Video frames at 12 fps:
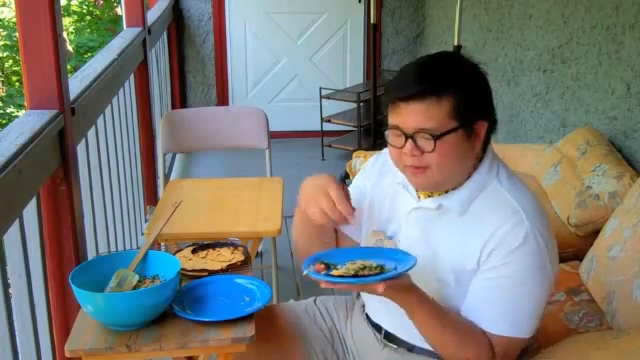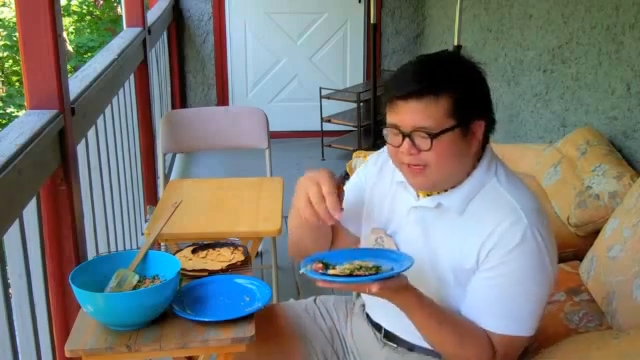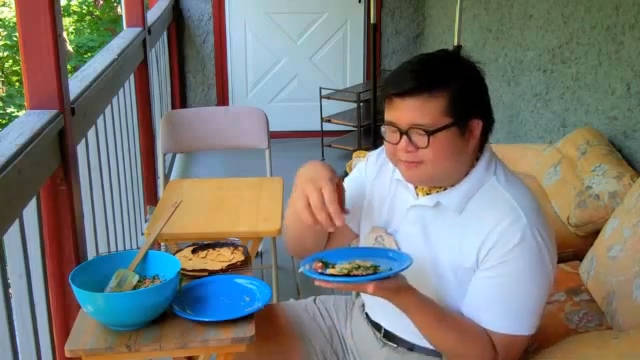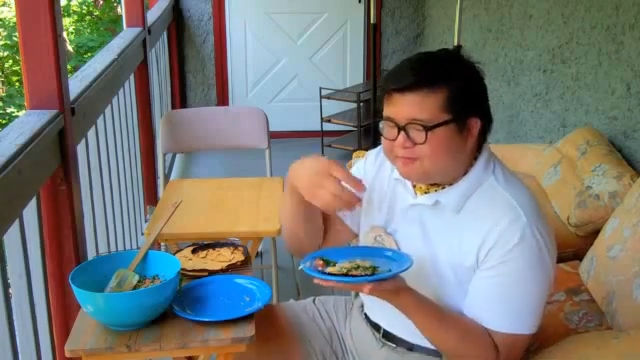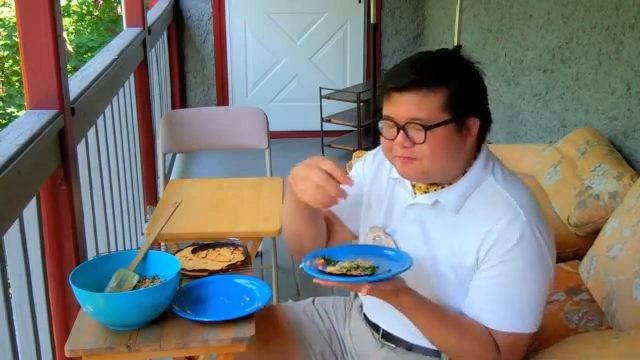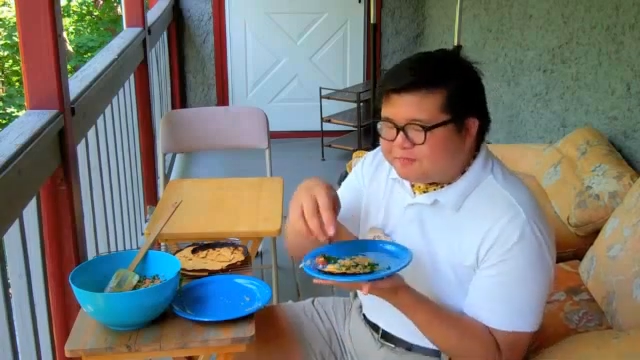
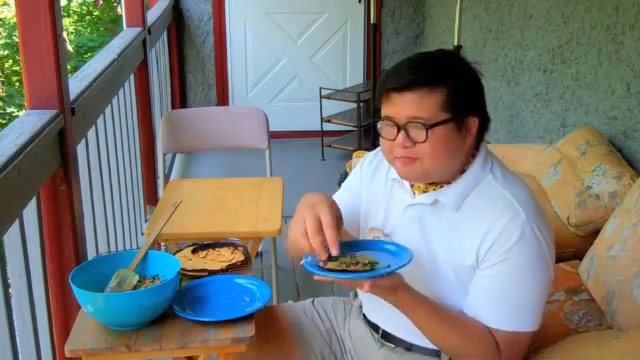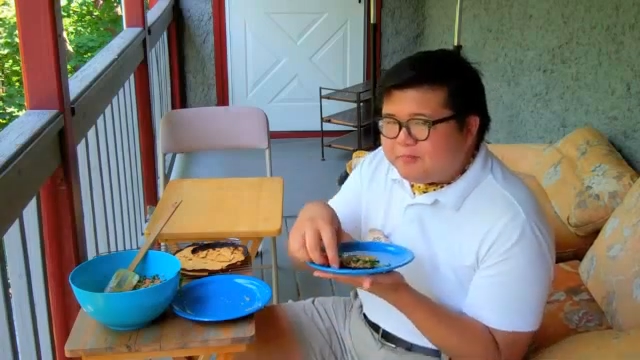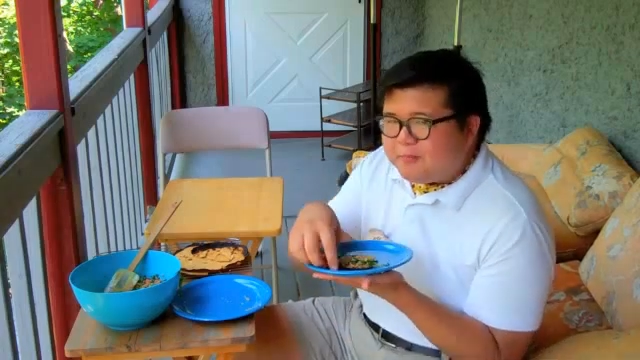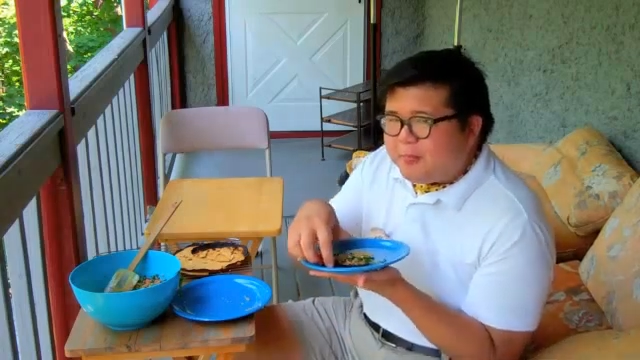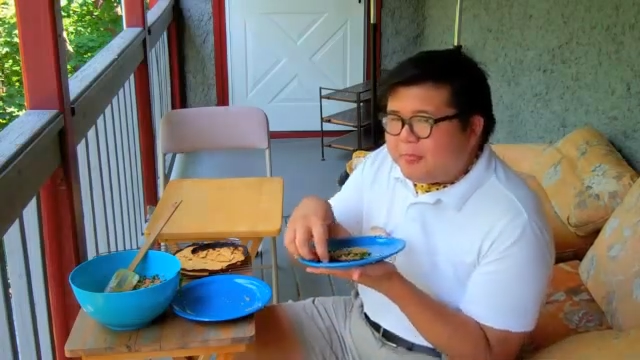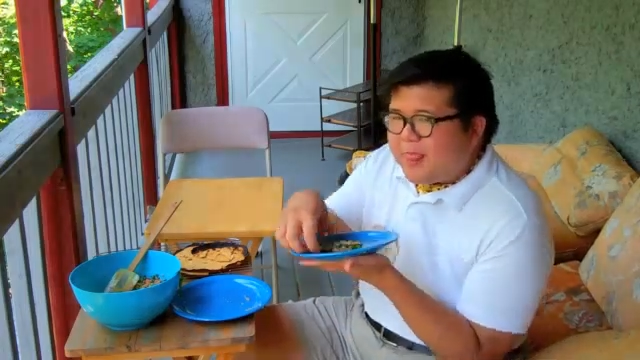but
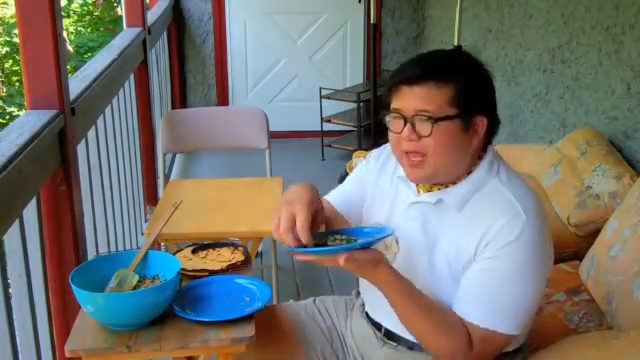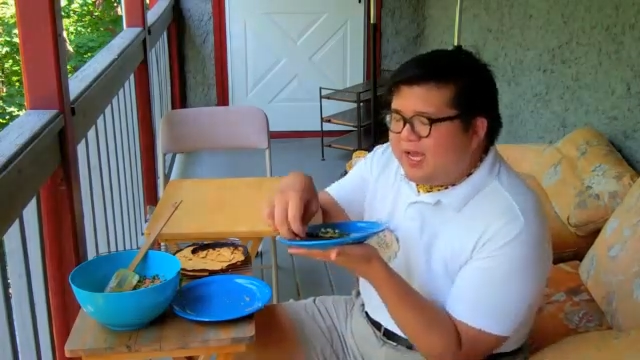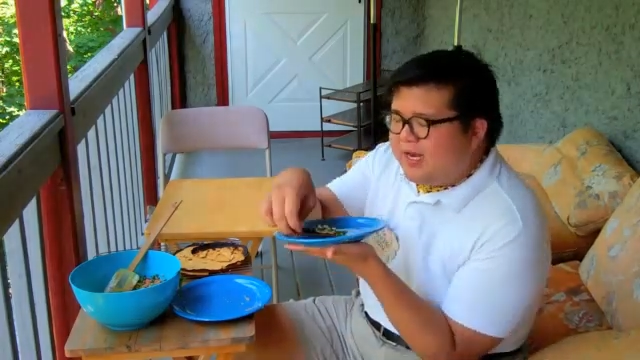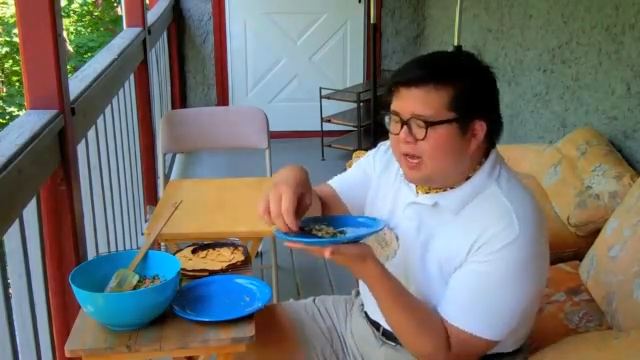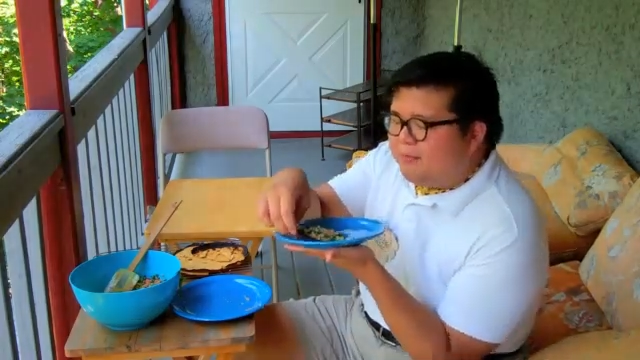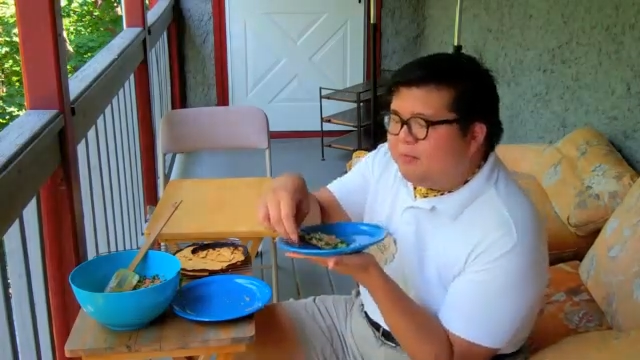
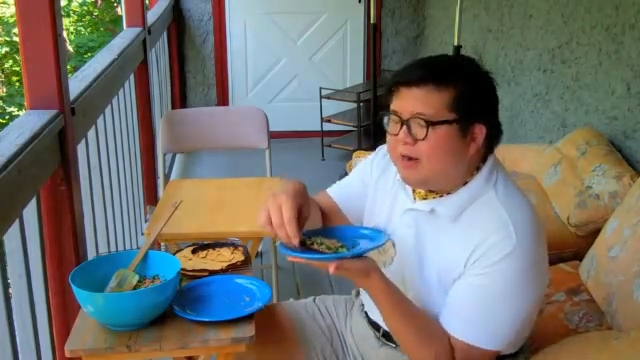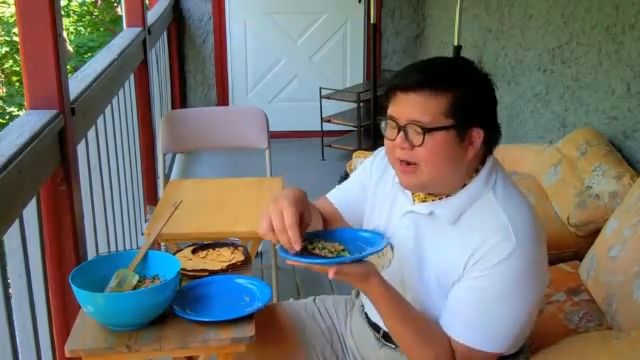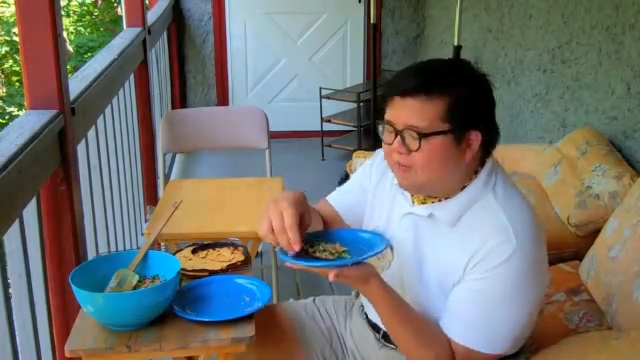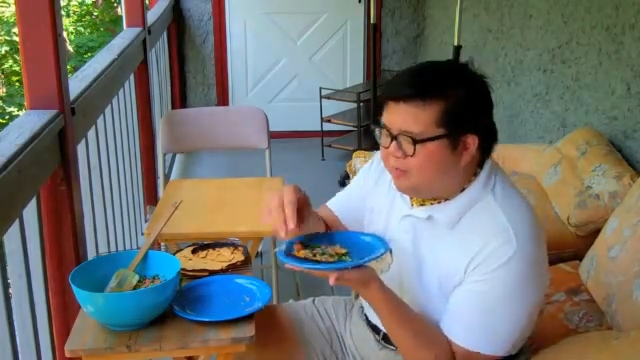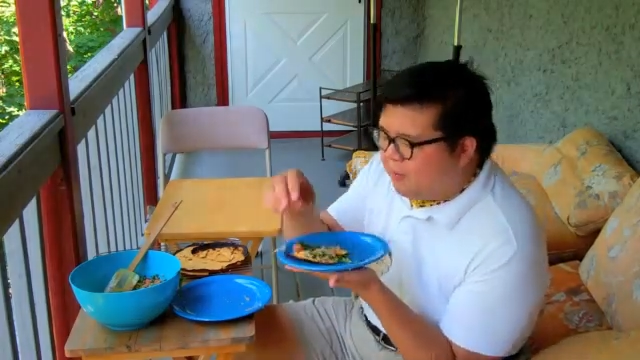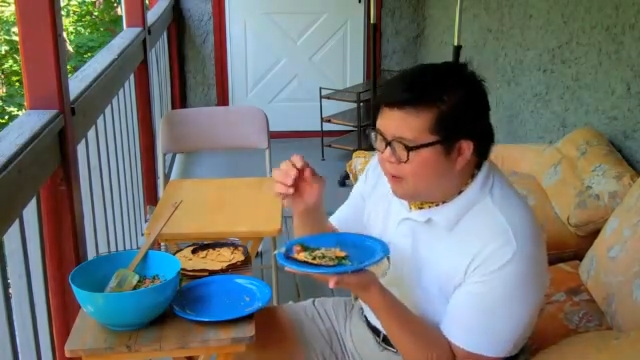in a
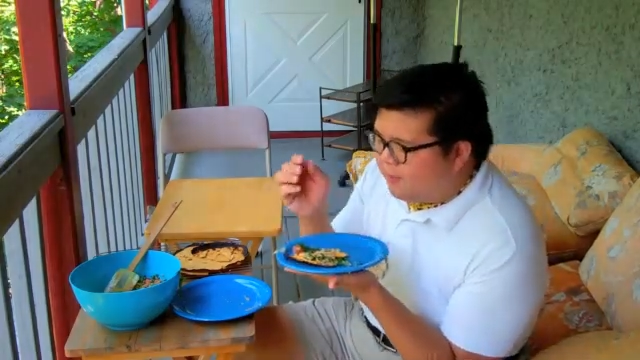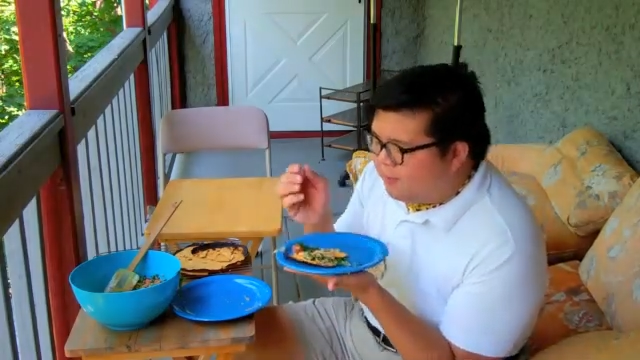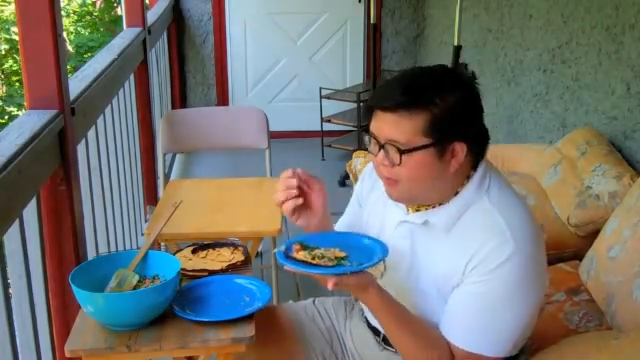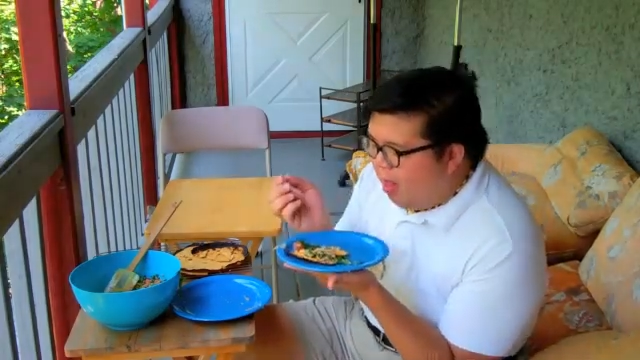bread form.